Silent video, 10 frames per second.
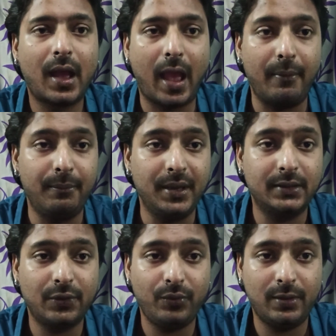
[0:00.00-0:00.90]
I'm
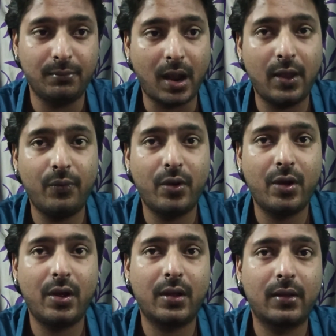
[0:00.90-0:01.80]
busy with my
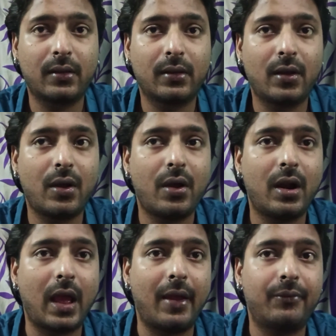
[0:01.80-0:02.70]
work,
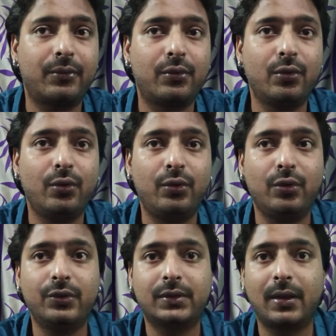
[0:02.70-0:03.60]
or I have to
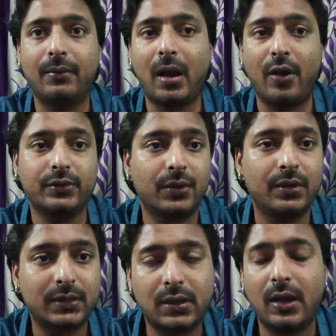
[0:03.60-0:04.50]
do some
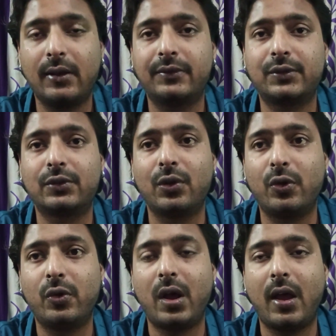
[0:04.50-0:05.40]
household stuff.
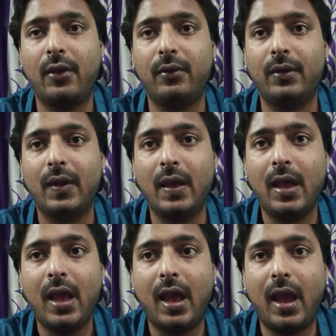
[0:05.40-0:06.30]

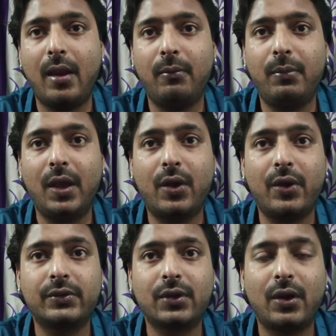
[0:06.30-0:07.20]
And
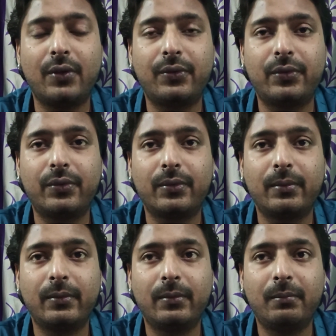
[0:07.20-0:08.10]
because of
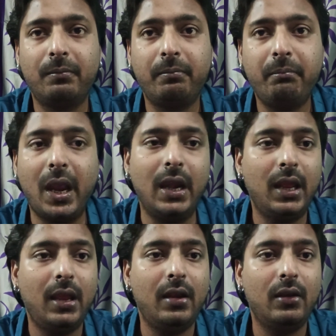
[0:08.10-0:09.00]

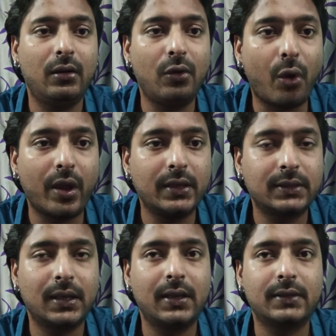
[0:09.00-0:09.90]
many
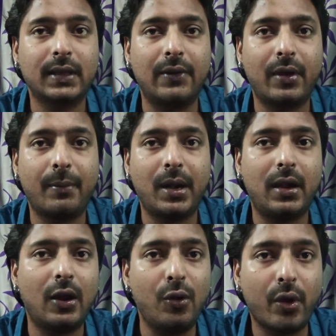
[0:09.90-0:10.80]
noises,
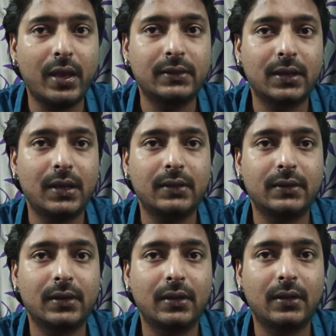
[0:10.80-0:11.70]
environmental noises,
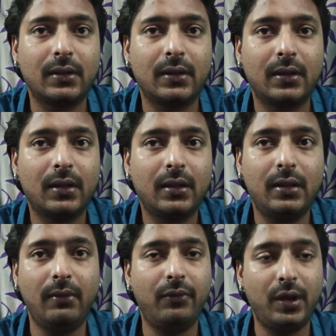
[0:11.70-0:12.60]

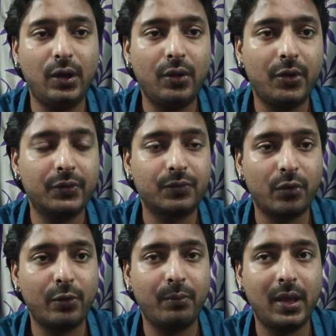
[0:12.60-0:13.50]
the videos
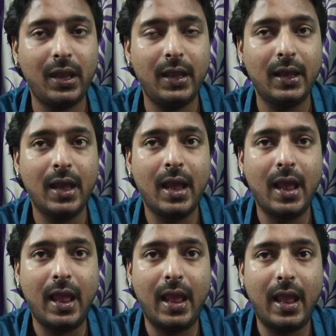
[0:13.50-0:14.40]
won't be
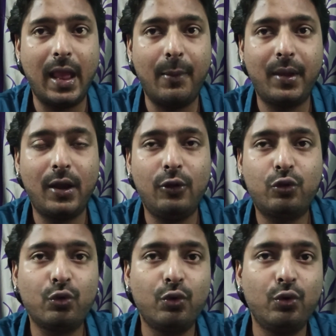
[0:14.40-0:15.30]
able
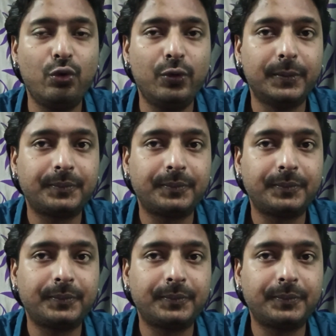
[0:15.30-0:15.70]
to